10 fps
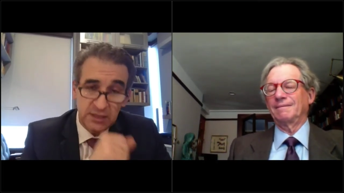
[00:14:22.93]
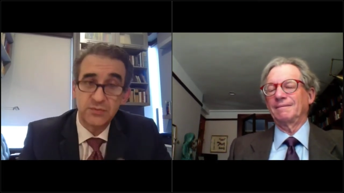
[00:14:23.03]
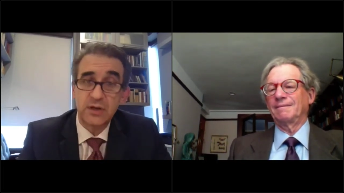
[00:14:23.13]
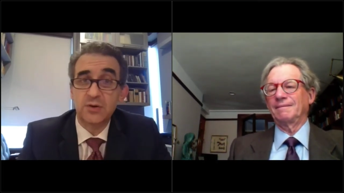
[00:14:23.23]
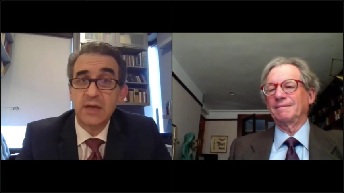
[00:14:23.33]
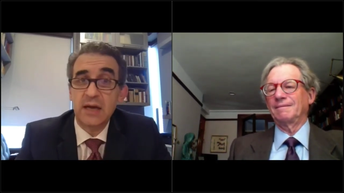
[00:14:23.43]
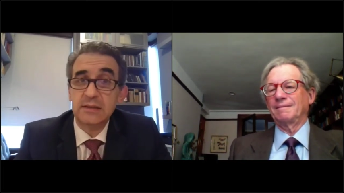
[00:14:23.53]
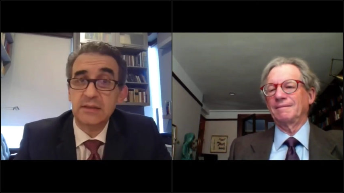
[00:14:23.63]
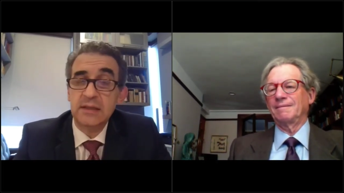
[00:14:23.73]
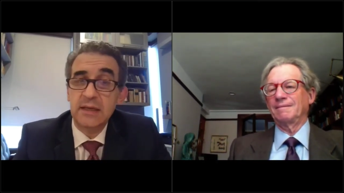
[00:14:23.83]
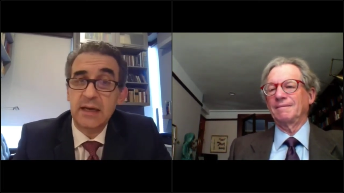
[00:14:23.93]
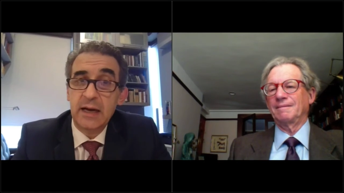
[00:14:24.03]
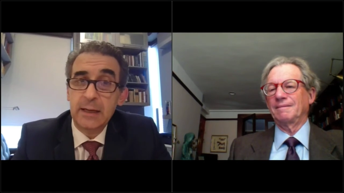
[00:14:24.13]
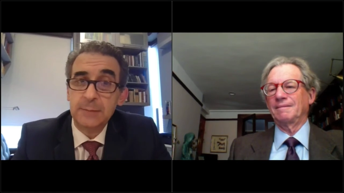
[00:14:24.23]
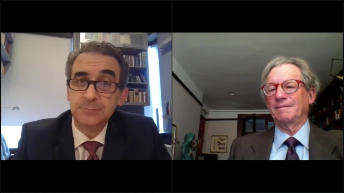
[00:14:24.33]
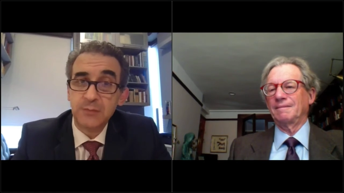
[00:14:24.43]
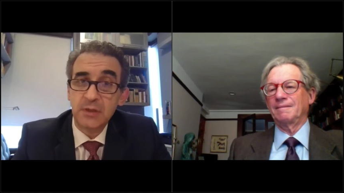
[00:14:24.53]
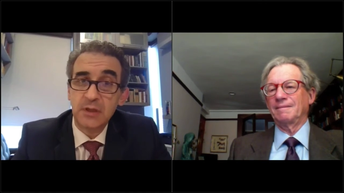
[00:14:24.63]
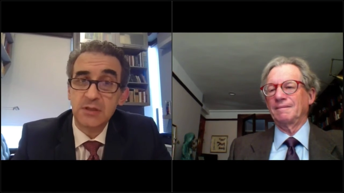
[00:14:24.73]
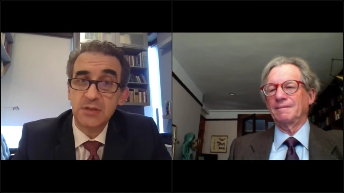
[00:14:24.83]
Speaker 1: is whether or not the um,
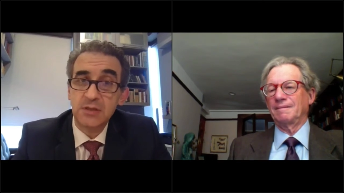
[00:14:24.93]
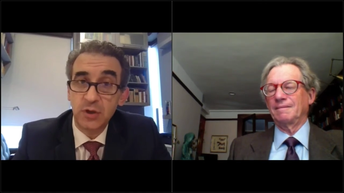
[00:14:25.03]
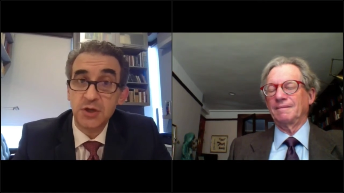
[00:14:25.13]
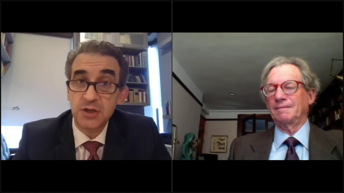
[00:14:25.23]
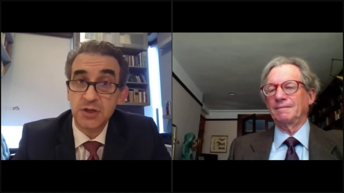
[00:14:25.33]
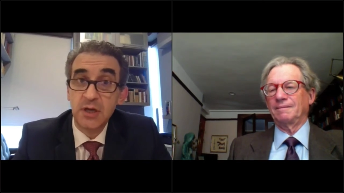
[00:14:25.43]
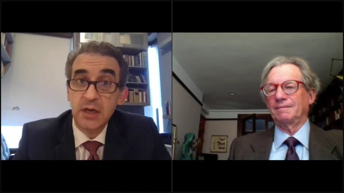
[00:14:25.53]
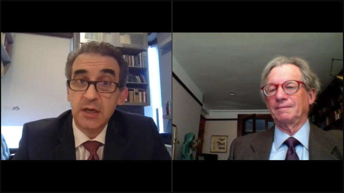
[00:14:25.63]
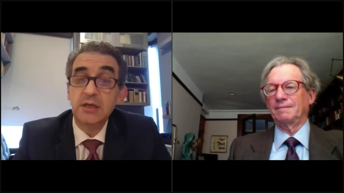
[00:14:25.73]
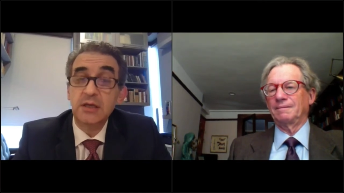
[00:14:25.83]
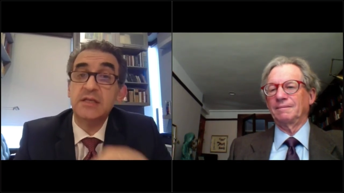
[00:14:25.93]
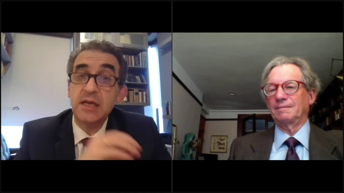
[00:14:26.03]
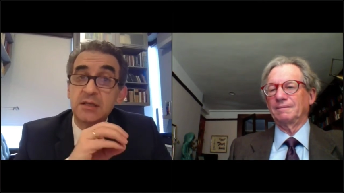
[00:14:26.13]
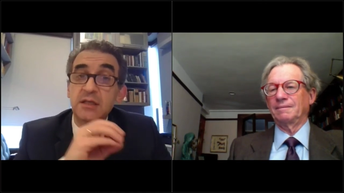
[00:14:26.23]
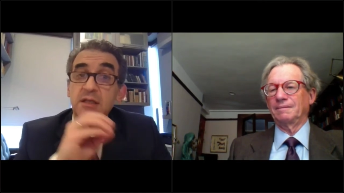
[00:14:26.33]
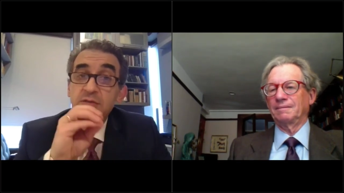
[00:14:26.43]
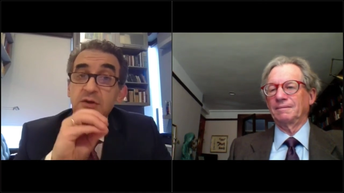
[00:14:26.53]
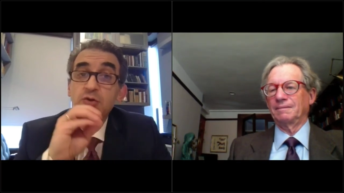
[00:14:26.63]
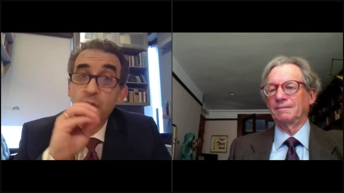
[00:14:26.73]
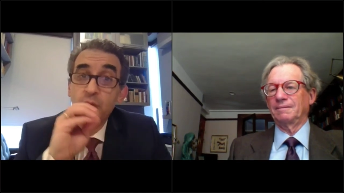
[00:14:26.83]
the stimulation is getting
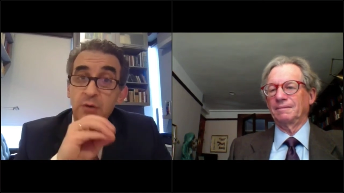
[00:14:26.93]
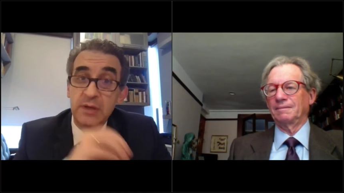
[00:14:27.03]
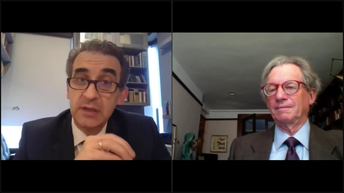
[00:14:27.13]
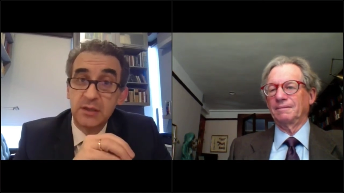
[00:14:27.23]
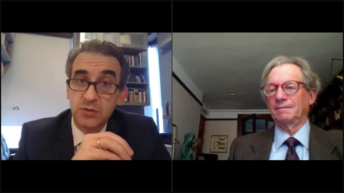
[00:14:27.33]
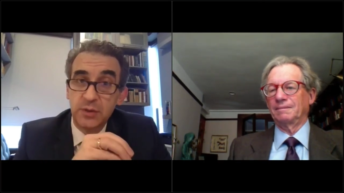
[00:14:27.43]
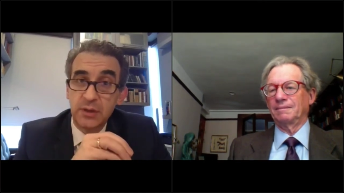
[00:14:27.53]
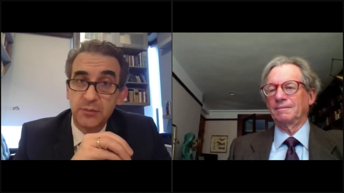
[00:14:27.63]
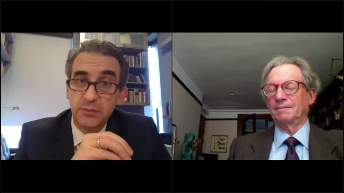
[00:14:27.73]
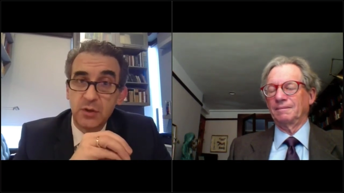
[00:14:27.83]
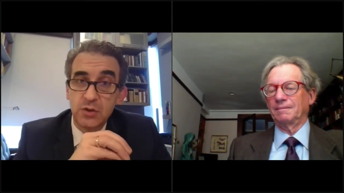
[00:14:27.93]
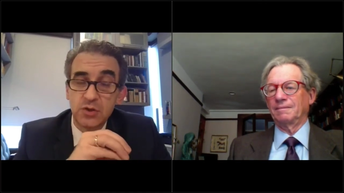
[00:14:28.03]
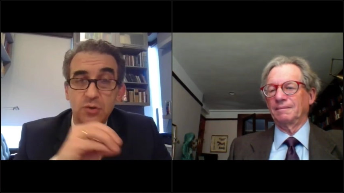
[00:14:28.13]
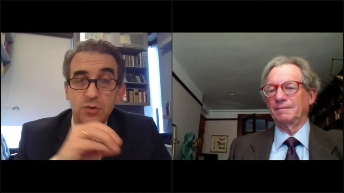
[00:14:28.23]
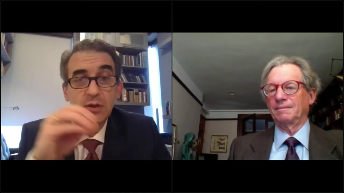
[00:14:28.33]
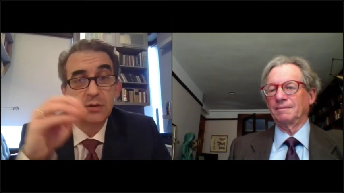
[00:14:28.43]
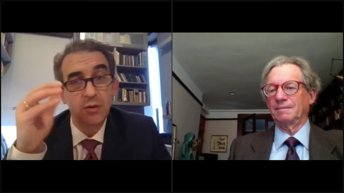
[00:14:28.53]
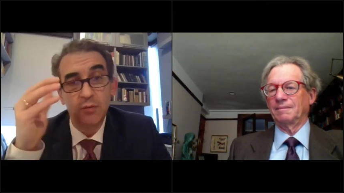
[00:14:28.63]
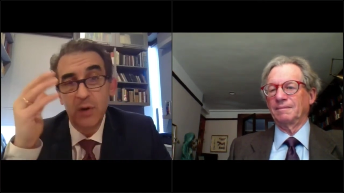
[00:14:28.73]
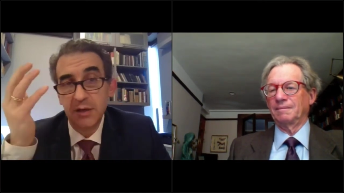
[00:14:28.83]
delivered to where we need it to be. So the,
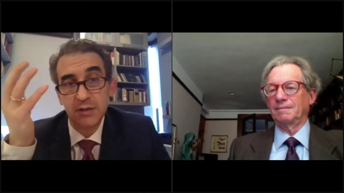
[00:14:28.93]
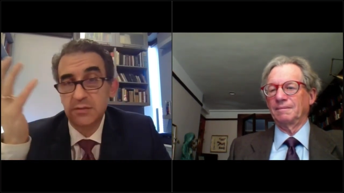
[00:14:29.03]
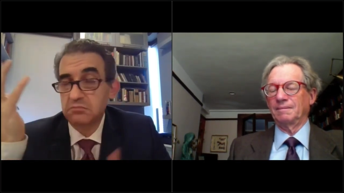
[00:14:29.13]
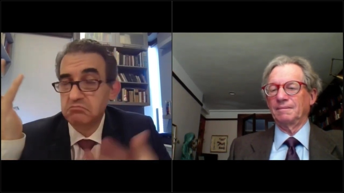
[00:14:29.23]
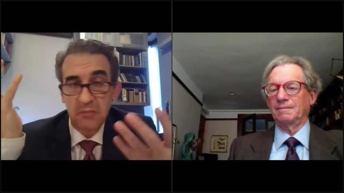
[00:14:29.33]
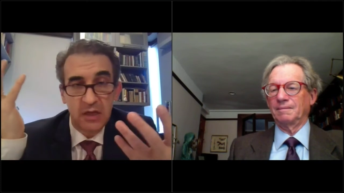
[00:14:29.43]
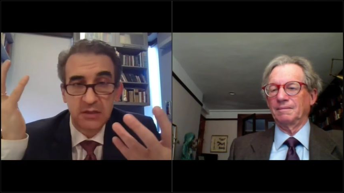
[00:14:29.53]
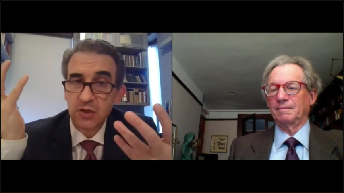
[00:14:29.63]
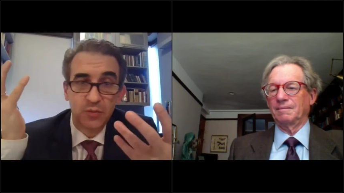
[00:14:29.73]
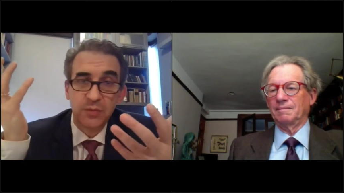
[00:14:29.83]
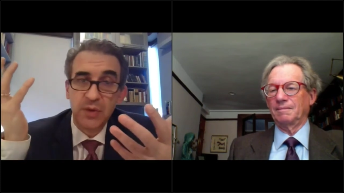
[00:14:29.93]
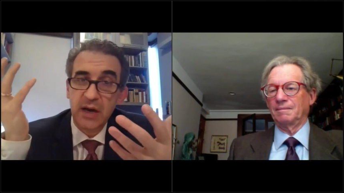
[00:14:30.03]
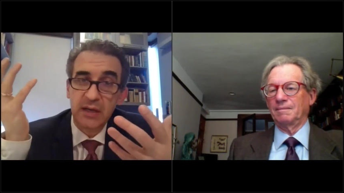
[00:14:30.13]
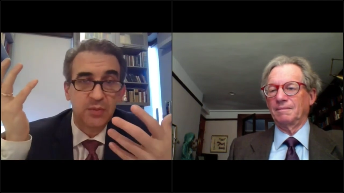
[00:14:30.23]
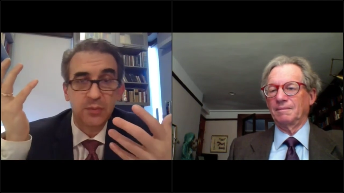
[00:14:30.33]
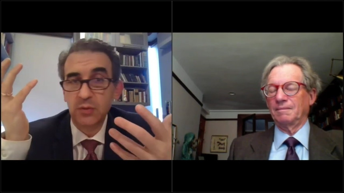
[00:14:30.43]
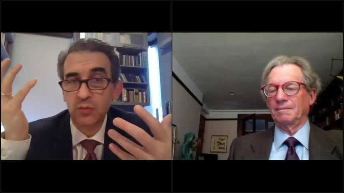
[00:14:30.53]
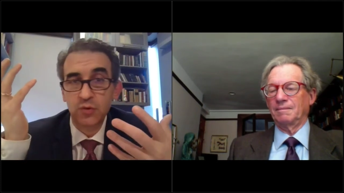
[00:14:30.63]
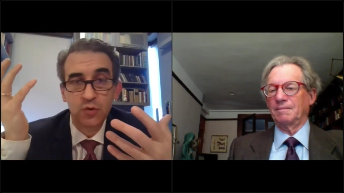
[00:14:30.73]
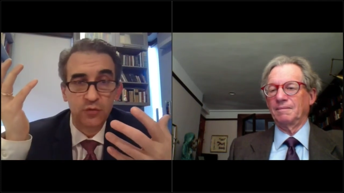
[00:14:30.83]
the wires, it's a human body, people
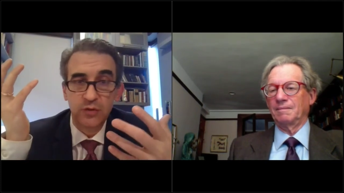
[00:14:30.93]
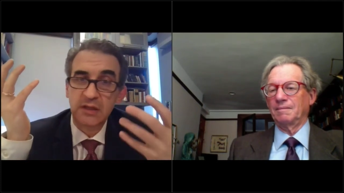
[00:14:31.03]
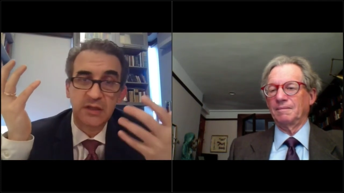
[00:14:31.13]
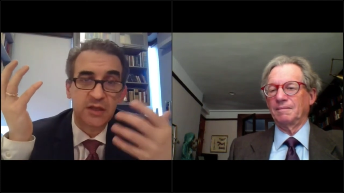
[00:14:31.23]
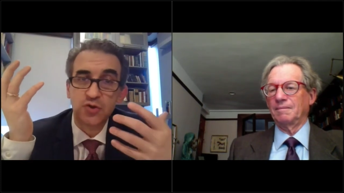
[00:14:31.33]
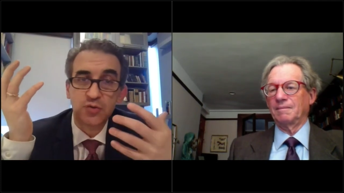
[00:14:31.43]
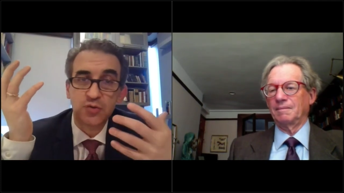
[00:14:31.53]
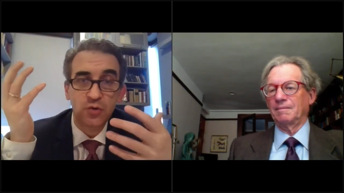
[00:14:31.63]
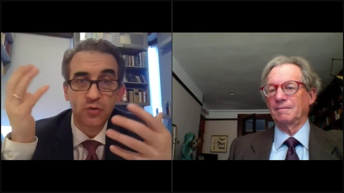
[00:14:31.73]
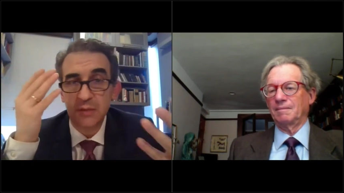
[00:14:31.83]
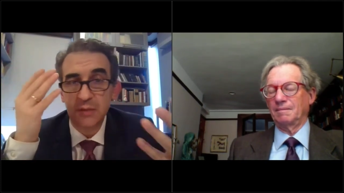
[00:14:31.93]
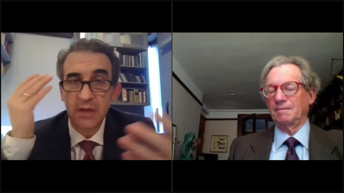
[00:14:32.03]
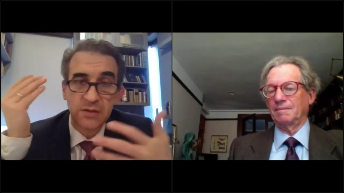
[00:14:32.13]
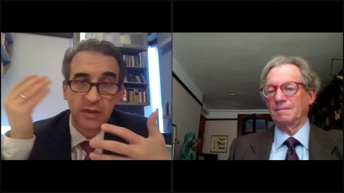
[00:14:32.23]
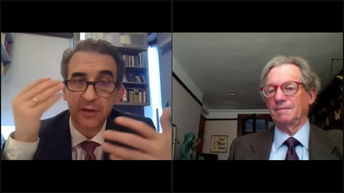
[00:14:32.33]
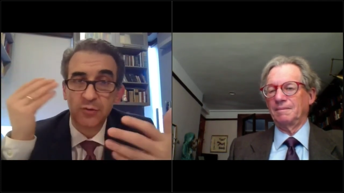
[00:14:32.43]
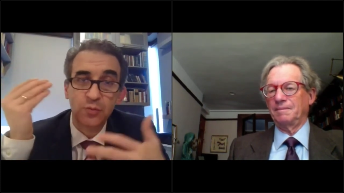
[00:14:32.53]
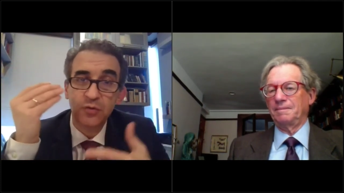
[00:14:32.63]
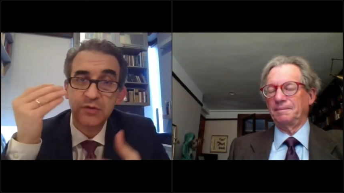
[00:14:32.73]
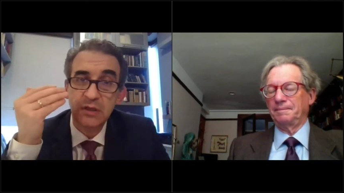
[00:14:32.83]
move, the tissues move, sometimes
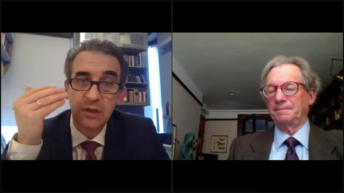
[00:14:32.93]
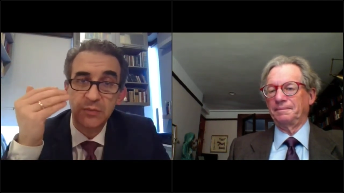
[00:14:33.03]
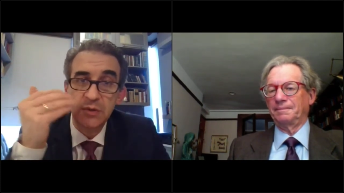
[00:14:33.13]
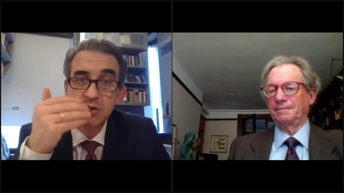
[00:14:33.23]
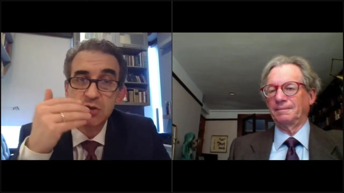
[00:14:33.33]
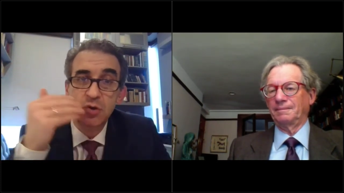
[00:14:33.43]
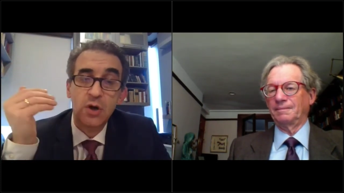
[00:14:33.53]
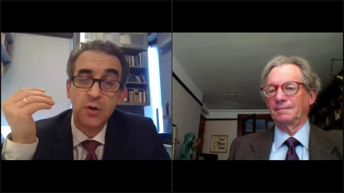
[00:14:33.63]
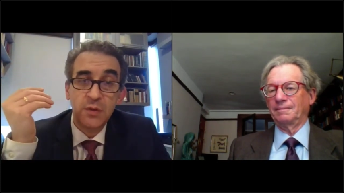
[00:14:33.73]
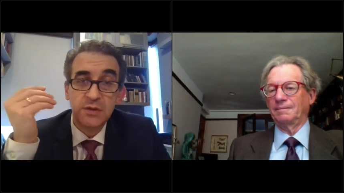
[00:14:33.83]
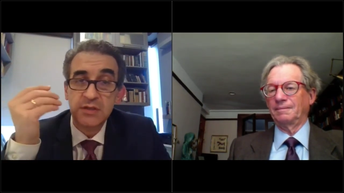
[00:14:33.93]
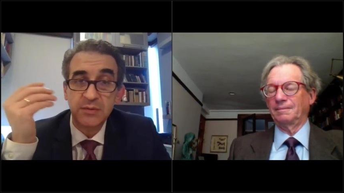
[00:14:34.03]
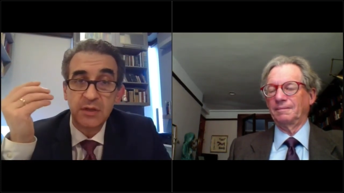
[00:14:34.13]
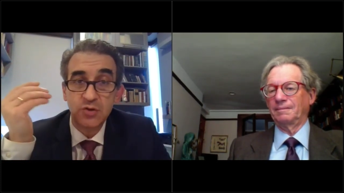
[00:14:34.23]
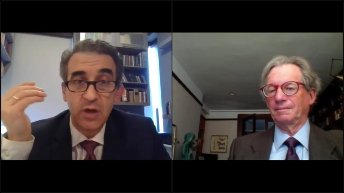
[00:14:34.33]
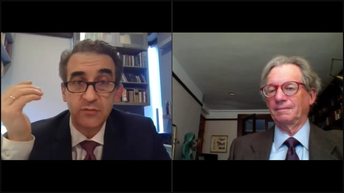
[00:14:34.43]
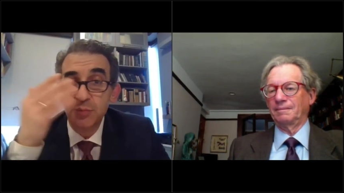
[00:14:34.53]
electrode moves a little bit. So sometimes you have